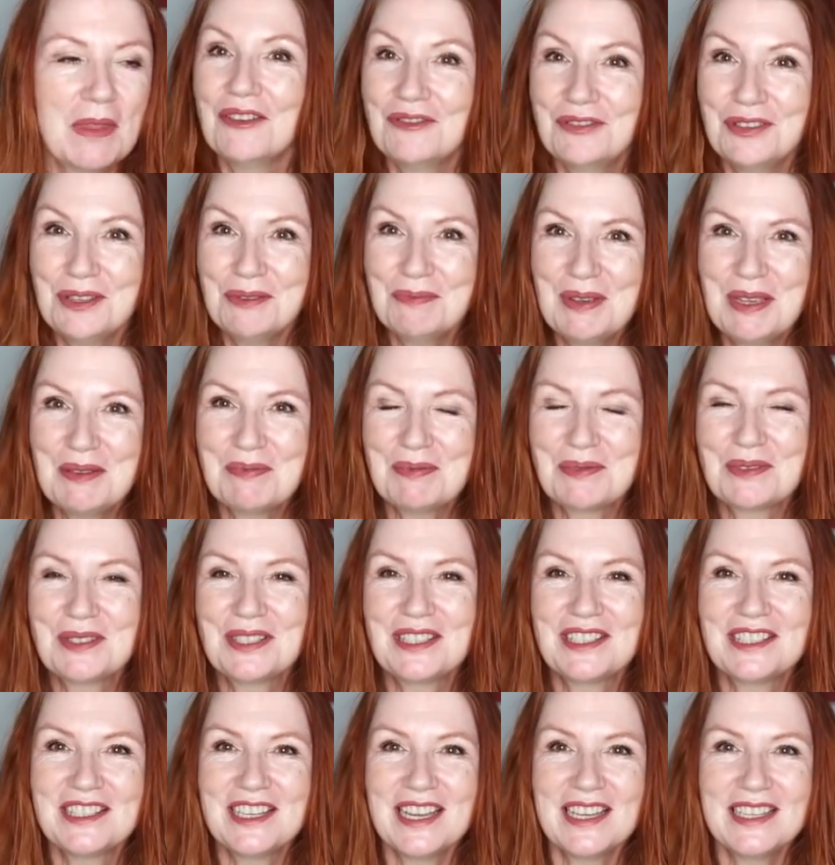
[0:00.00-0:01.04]
A few people
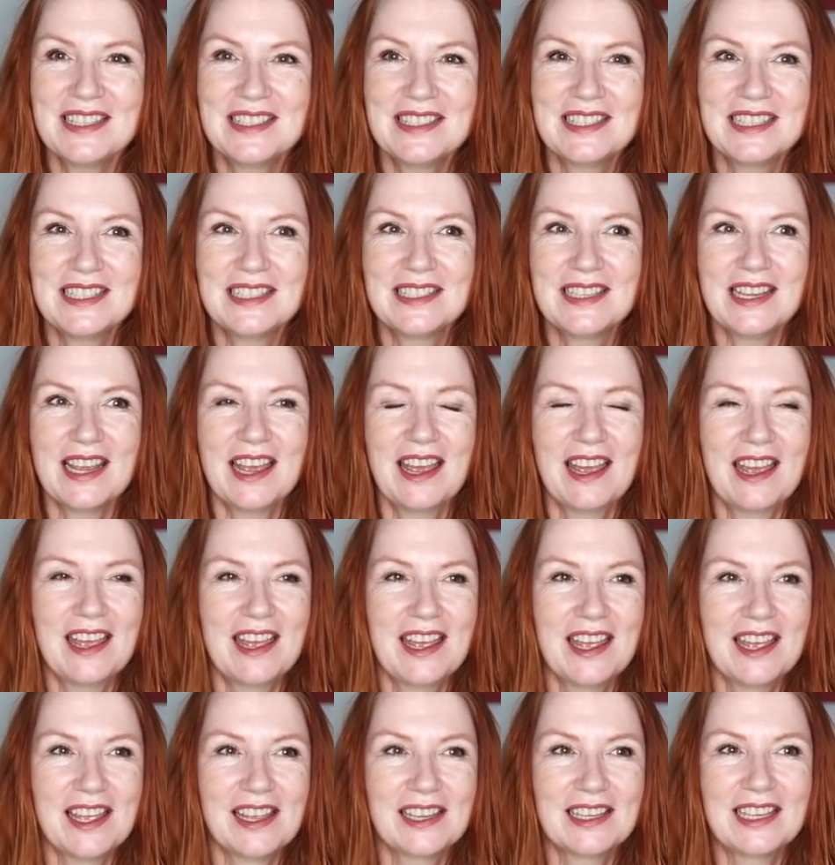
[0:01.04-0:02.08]
suggested
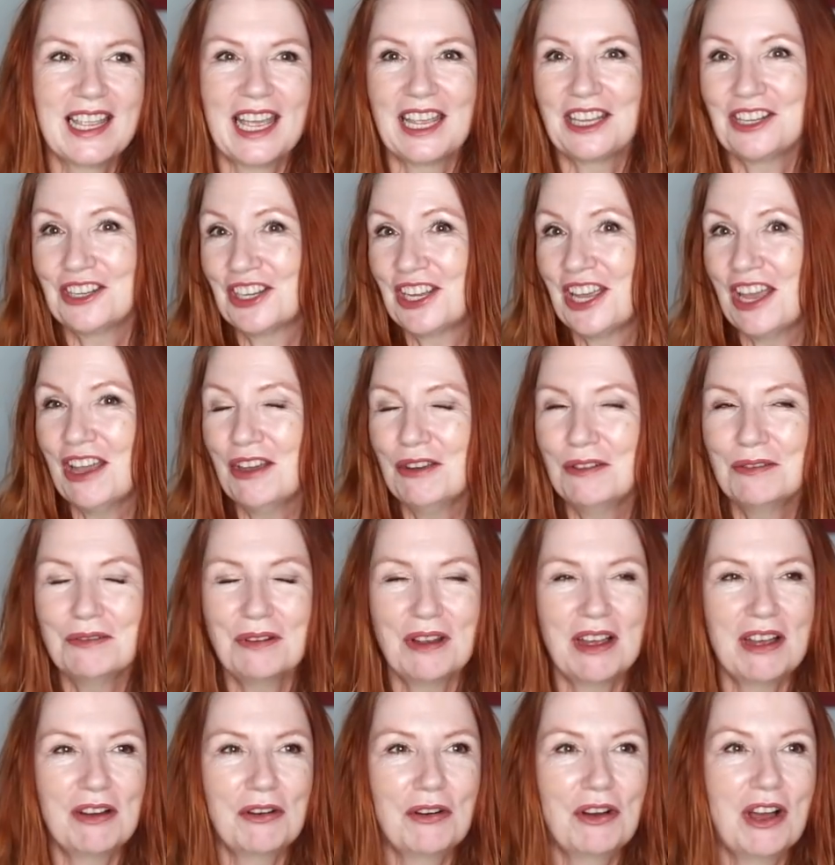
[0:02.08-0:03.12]
get your coat,
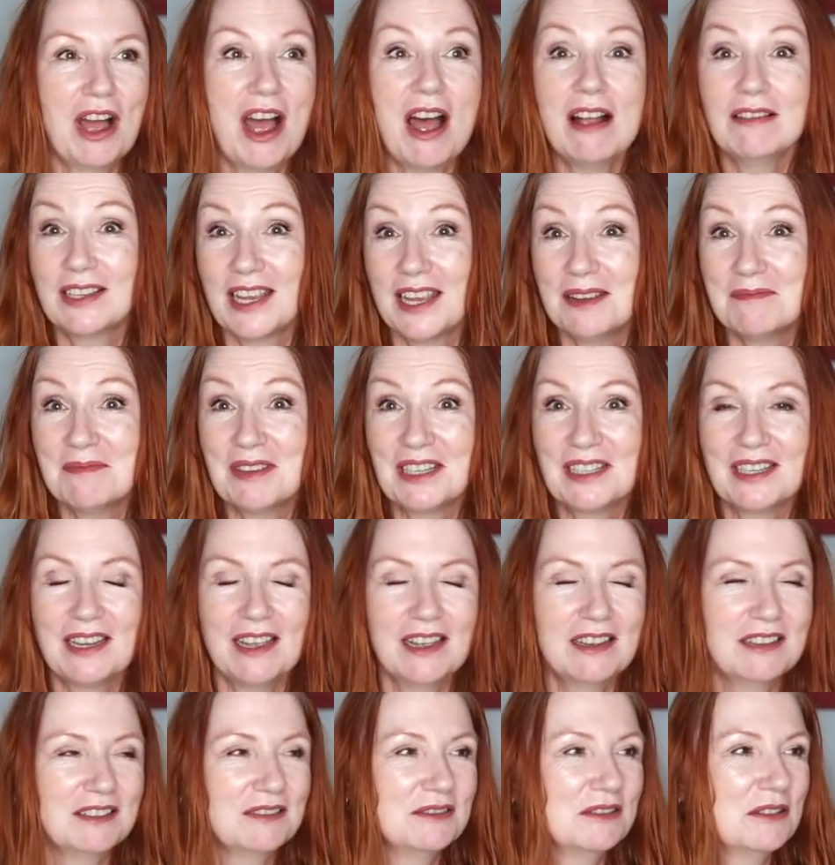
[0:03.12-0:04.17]
or I'll get my
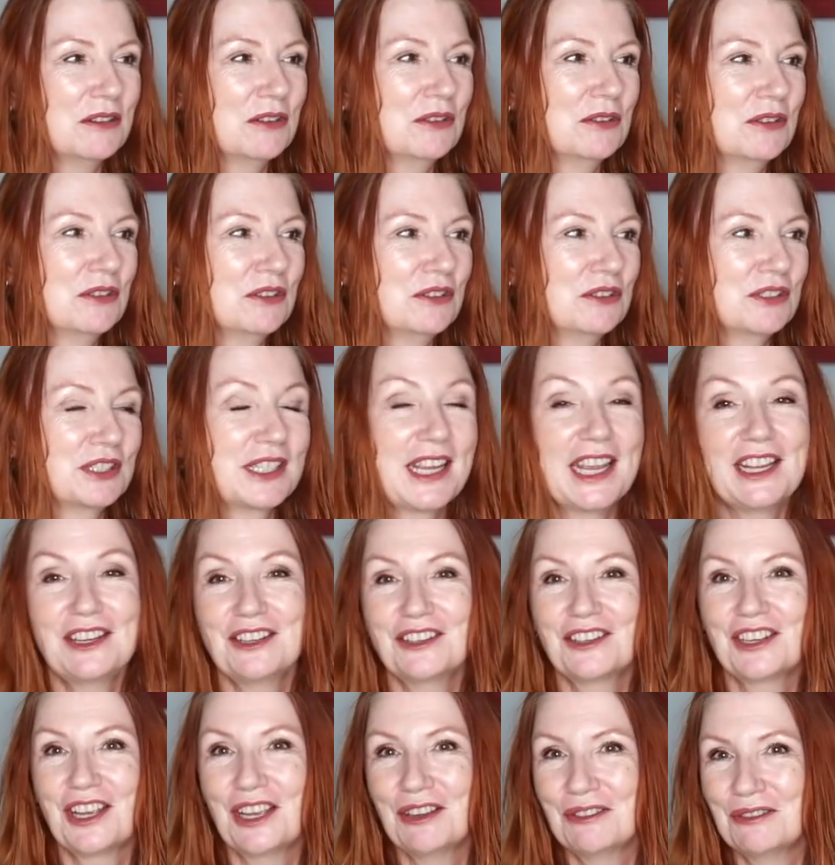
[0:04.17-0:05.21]
coat, or get
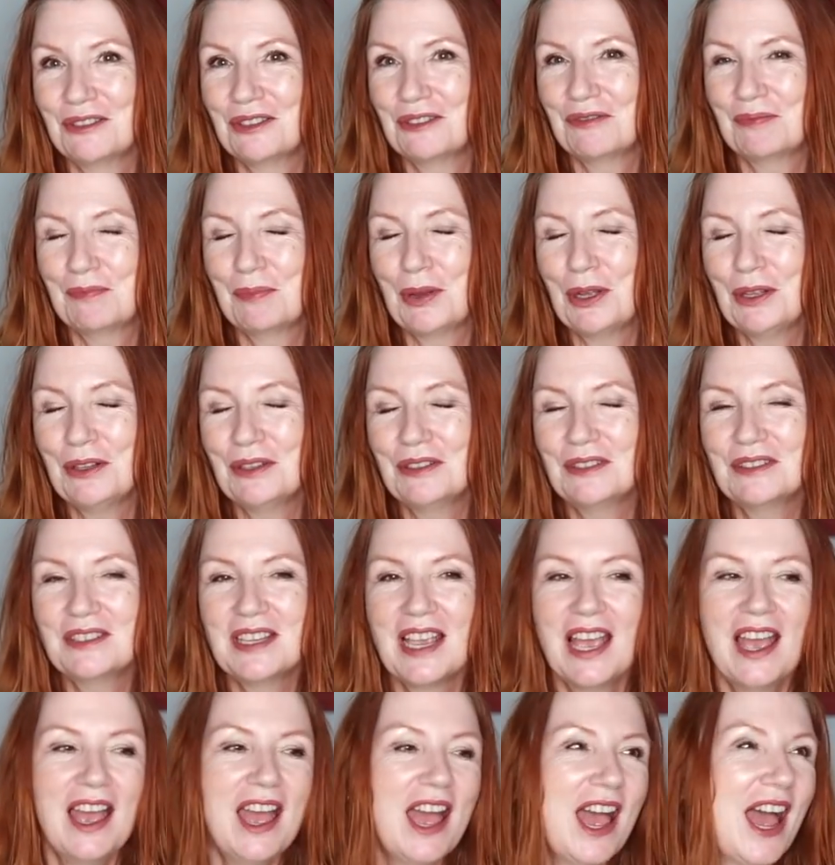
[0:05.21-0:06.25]
your coat you've pulled,
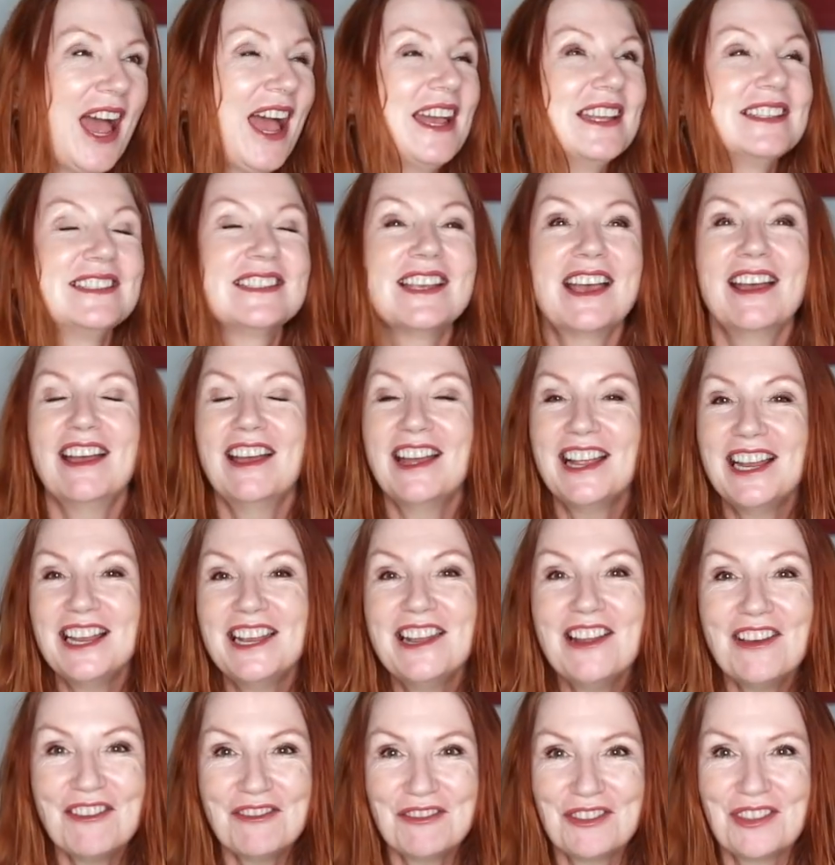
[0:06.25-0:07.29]
and I
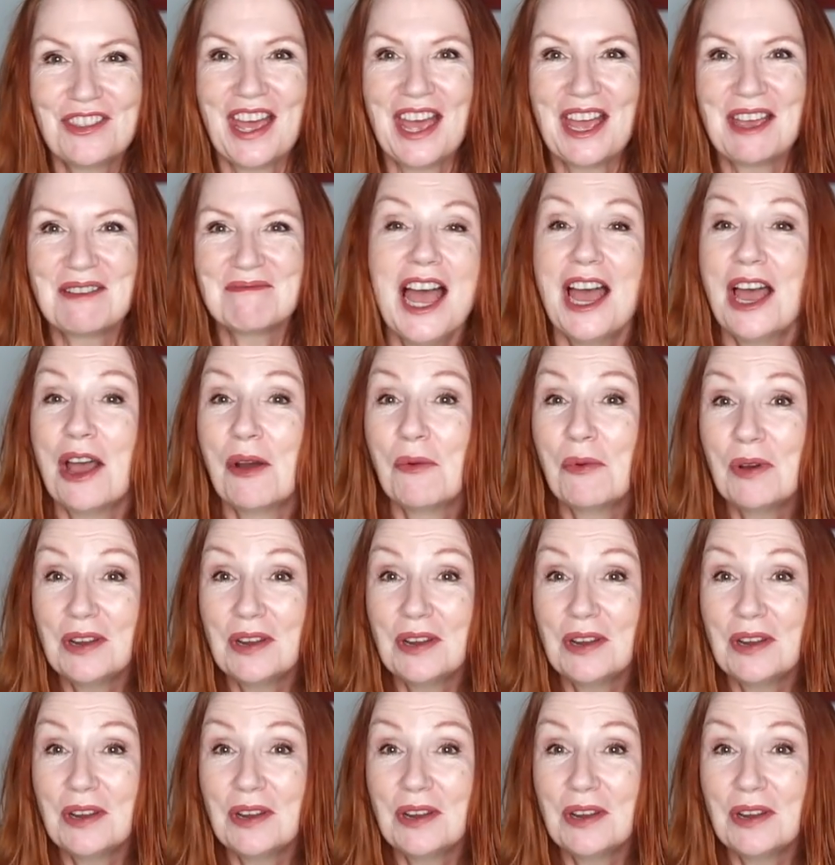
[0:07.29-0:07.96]
love that.